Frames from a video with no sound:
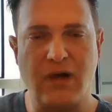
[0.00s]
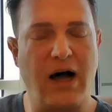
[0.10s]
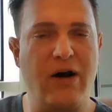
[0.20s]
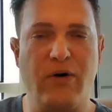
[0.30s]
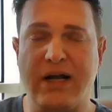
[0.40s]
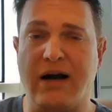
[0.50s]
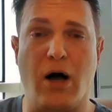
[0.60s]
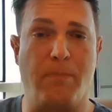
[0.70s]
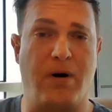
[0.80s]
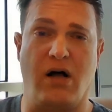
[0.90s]
I don't care
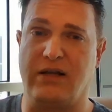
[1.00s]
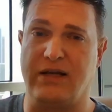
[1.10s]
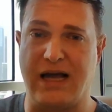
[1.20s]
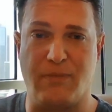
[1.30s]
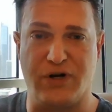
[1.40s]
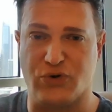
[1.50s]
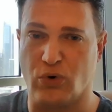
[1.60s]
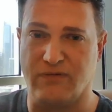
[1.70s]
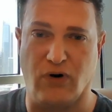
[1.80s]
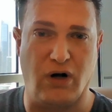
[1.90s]
how polyamorous
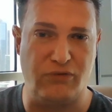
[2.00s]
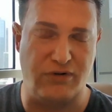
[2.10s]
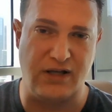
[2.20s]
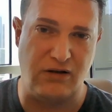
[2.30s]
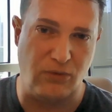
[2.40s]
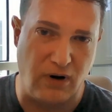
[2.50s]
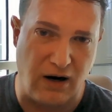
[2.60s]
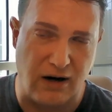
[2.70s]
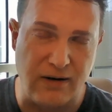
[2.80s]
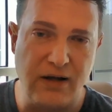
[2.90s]
or evolved you think you
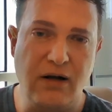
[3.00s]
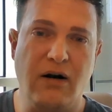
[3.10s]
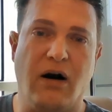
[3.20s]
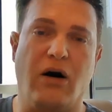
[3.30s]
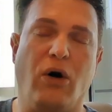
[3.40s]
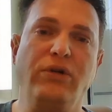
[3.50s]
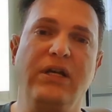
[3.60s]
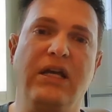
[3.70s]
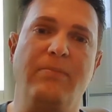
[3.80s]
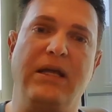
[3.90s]
are
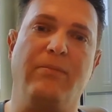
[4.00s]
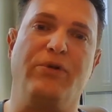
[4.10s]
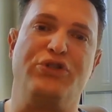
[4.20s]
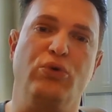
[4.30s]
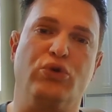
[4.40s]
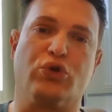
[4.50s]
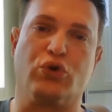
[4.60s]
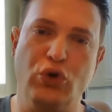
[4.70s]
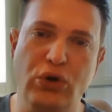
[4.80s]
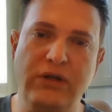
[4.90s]
only going to be able to
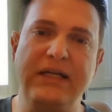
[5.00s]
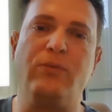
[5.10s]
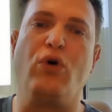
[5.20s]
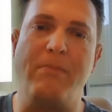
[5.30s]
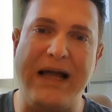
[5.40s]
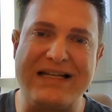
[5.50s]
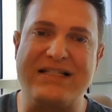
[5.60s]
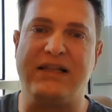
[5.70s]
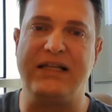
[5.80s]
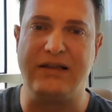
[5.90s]
truly
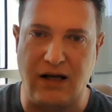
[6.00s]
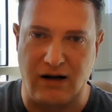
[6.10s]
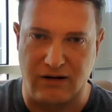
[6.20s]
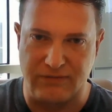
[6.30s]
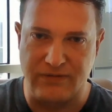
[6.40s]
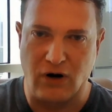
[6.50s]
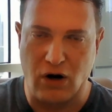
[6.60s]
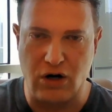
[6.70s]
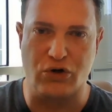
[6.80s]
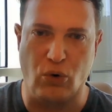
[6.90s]
romantically love,
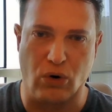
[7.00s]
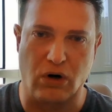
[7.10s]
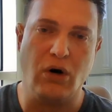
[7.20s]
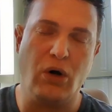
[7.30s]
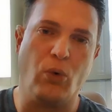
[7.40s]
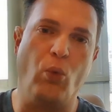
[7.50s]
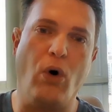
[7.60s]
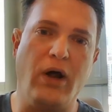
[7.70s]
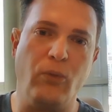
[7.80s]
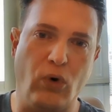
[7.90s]
hardcore,
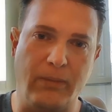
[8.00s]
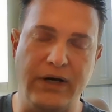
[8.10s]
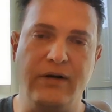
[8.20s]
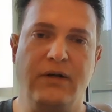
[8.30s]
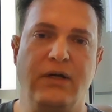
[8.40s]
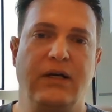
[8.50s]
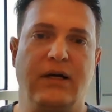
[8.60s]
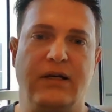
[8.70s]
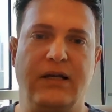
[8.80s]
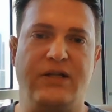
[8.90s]
one woman.
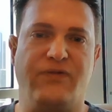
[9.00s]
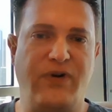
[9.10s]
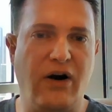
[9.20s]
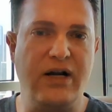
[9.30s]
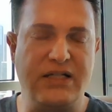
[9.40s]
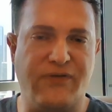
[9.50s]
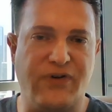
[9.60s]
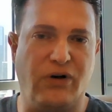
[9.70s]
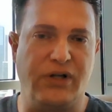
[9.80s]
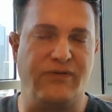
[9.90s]
It's very
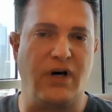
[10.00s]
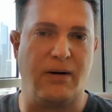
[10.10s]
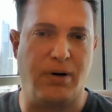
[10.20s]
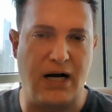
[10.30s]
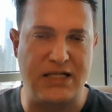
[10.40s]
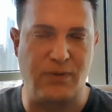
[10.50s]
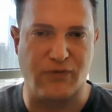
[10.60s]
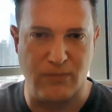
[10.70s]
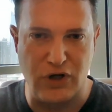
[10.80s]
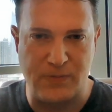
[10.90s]
difficult, if not impossible,
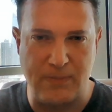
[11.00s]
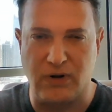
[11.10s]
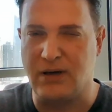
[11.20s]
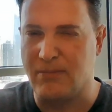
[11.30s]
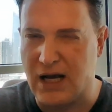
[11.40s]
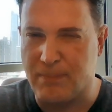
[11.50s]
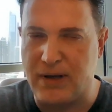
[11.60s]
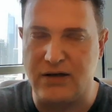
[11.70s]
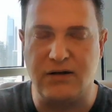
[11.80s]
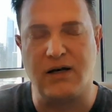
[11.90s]
for most people, in my opinion,